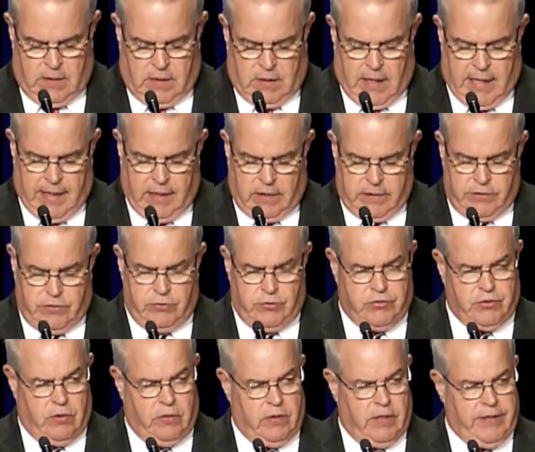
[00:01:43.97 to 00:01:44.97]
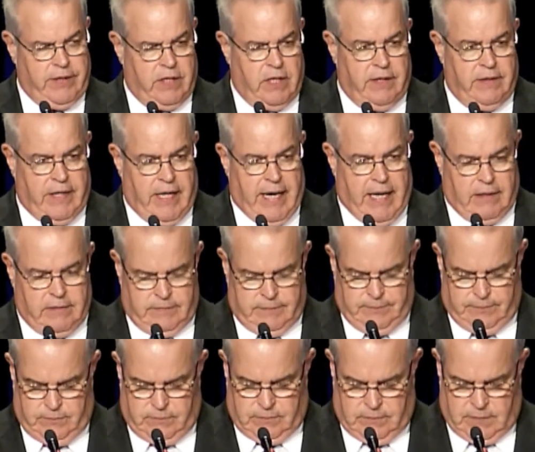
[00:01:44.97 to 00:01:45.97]
Lila, you've certainly done that.
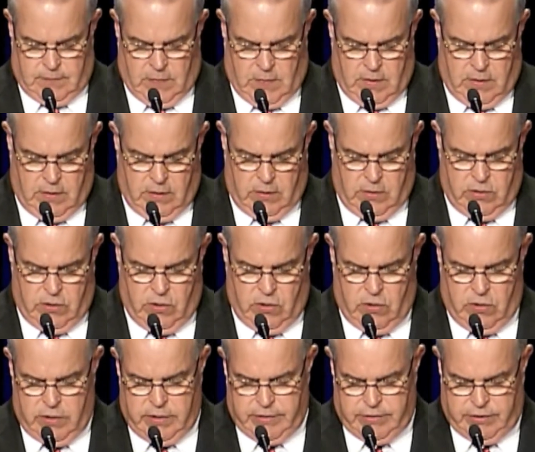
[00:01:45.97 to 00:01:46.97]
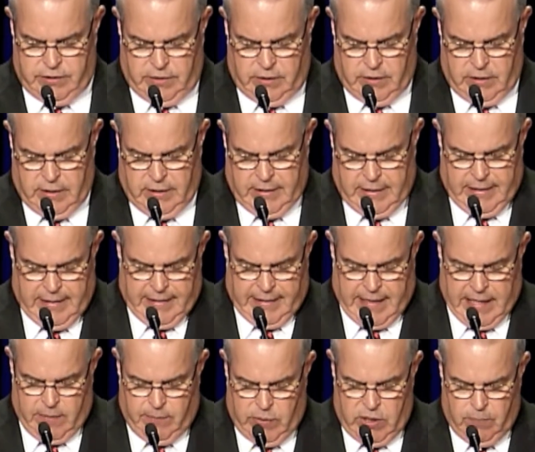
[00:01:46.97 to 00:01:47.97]
Courage
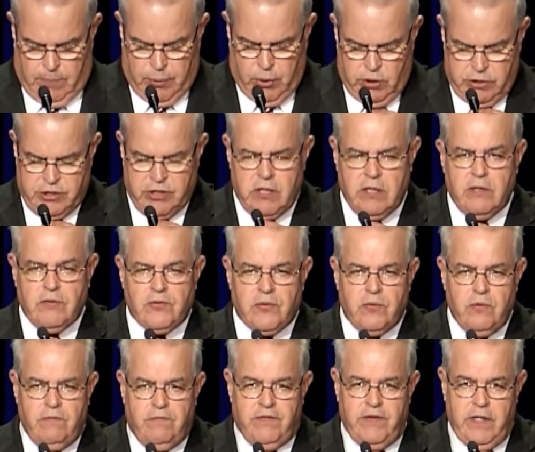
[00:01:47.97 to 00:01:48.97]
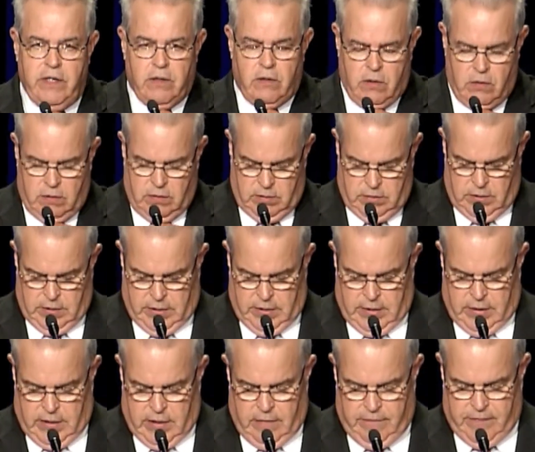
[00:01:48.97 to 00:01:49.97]
can be pushing through fear
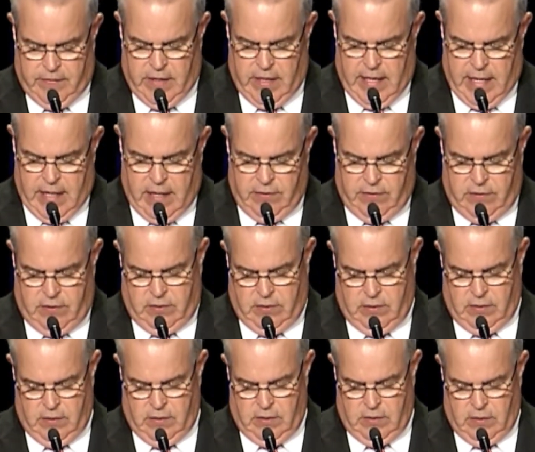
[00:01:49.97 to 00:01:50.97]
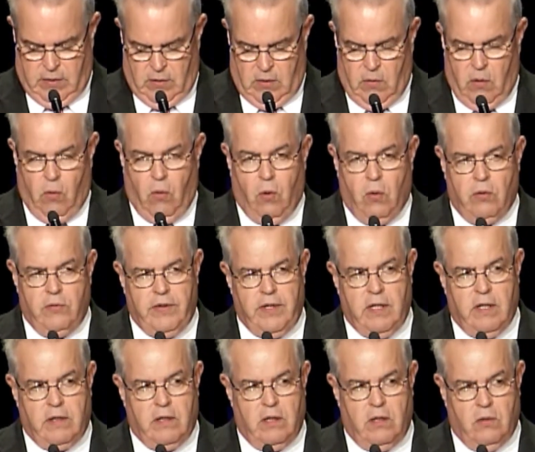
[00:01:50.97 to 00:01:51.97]
of death or
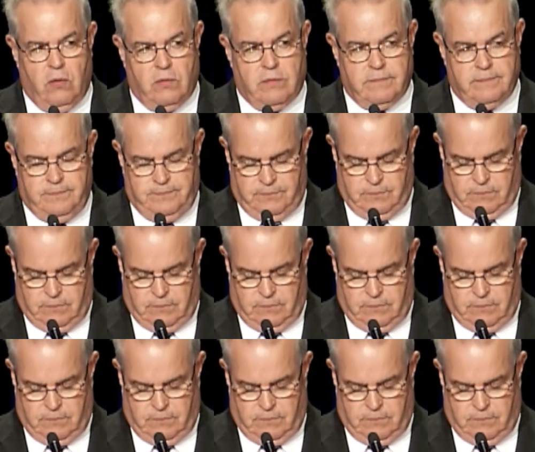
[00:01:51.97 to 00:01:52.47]
the unknown.